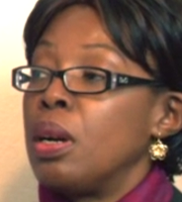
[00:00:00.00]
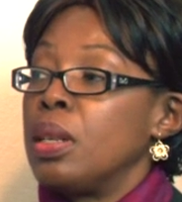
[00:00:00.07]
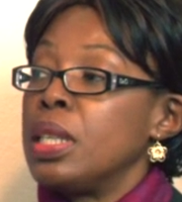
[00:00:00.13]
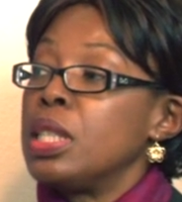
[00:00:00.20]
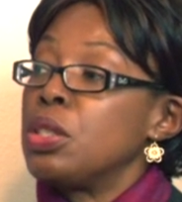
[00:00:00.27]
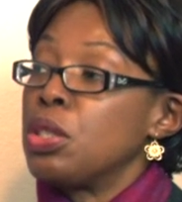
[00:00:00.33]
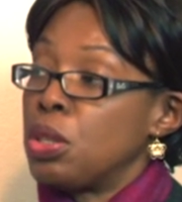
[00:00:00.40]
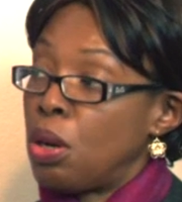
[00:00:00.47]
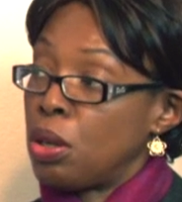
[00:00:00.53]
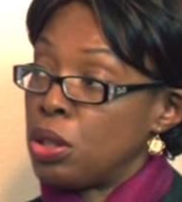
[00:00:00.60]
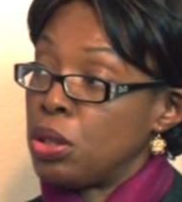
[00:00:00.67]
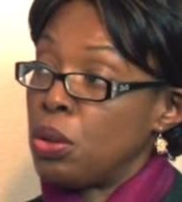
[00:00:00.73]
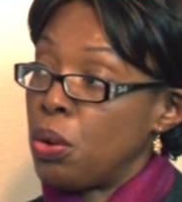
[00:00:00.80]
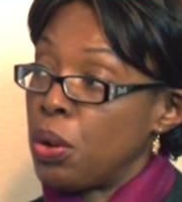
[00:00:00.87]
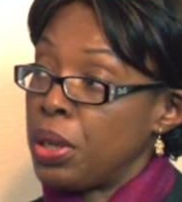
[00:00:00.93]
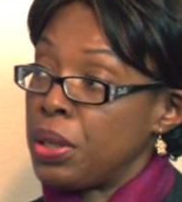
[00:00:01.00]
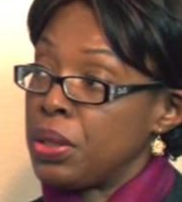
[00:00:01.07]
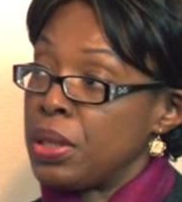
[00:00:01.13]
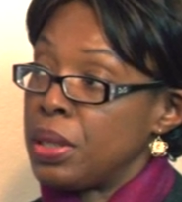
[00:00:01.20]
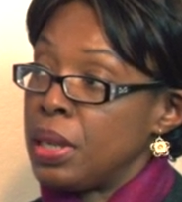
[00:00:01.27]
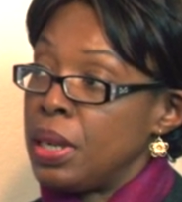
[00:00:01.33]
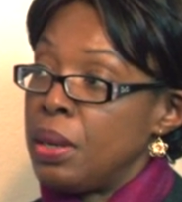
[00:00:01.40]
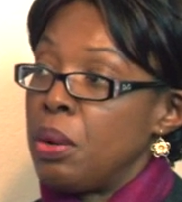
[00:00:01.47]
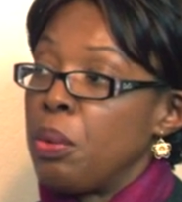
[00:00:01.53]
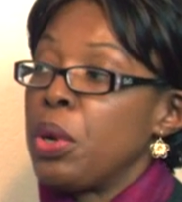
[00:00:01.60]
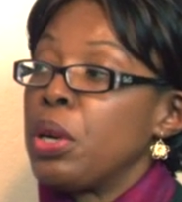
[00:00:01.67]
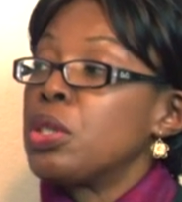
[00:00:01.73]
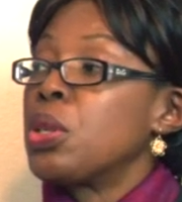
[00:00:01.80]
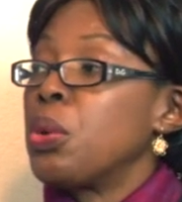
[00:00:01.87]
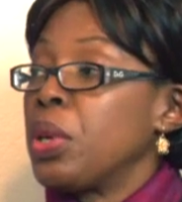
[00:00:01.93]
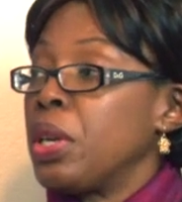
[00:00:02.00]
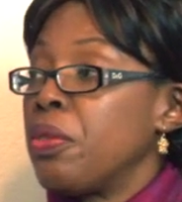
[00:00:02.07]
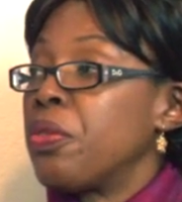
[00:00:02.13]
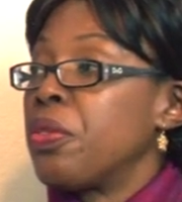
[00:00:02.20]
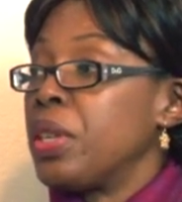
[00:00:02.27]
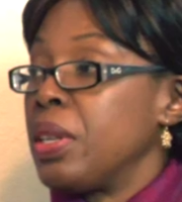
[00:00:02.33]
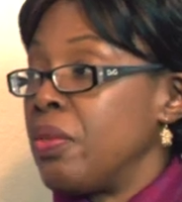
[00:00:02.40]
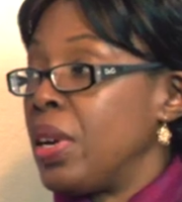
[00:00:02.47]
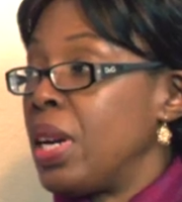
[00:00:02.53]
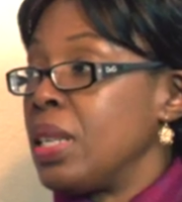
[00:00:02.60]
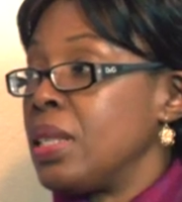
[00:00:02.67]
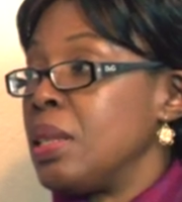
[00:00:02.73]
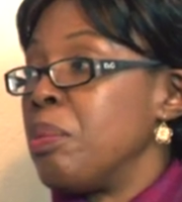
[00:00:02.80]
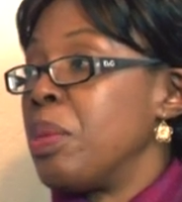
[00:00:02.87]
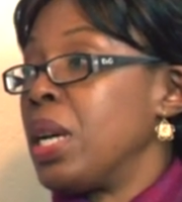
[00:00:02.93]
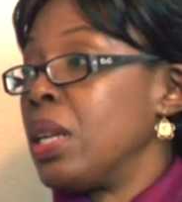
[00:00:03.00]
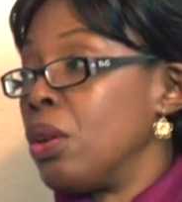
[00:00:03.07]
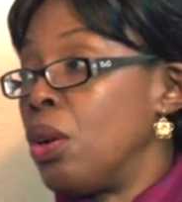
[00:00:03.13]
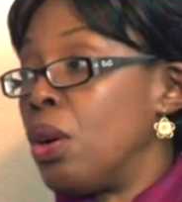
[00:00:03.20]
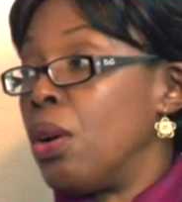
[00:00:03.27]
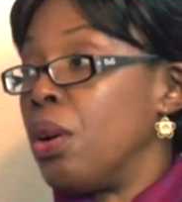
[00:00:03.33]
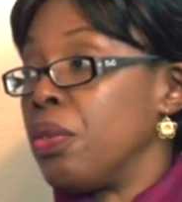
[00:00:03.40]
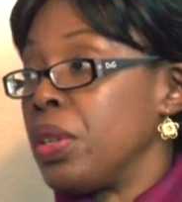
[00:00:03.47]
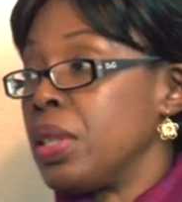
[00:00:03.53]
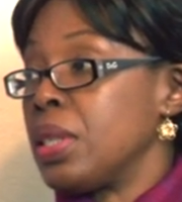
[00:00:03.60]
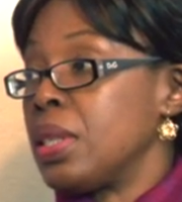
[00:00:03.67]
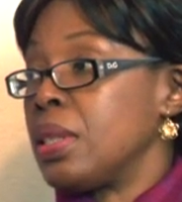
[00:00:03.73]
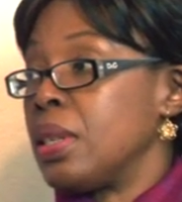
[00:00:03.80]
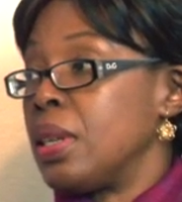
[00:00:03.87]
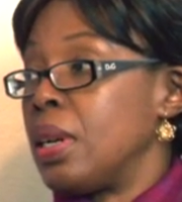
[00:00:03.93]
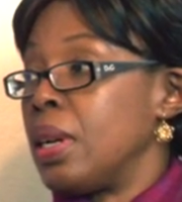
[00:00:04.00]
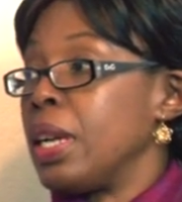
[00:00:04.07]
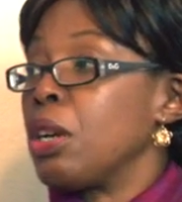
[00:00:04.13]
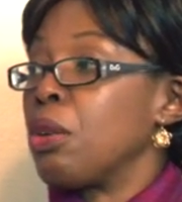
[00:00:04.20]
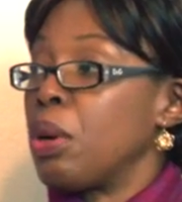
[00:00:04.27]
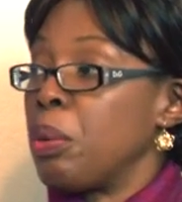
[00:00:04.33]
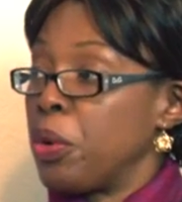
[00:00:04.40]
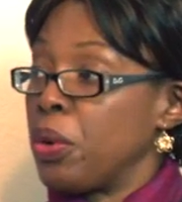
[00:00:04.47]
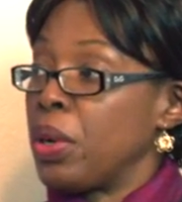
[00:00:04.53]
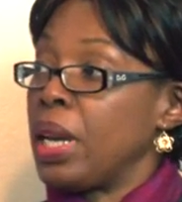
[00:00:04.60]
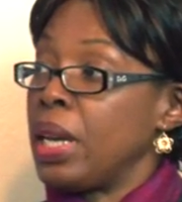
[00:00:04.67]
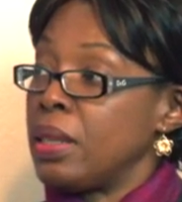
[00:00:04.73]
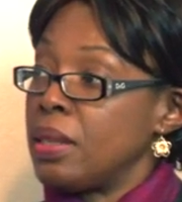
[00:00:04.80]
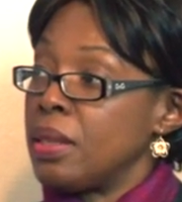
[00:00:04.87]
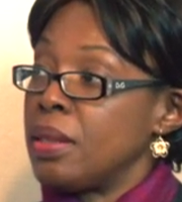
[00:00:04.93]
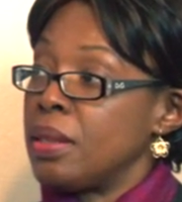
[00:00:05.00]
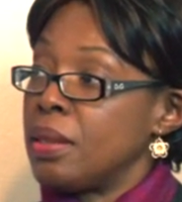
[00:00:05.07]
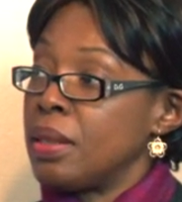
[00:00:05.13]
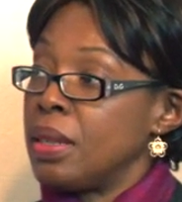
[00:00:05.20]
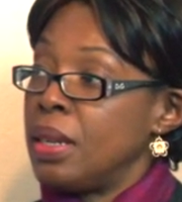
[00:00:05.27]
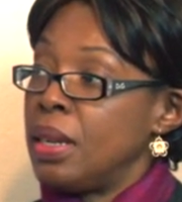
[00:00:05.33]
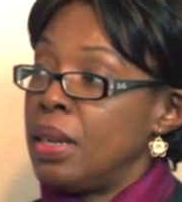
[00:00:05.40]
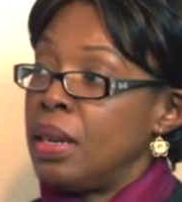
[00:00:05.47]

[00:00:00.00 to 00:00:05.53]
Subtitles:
need to talk to lawyers. We also give free advice at my law office in criminal cases.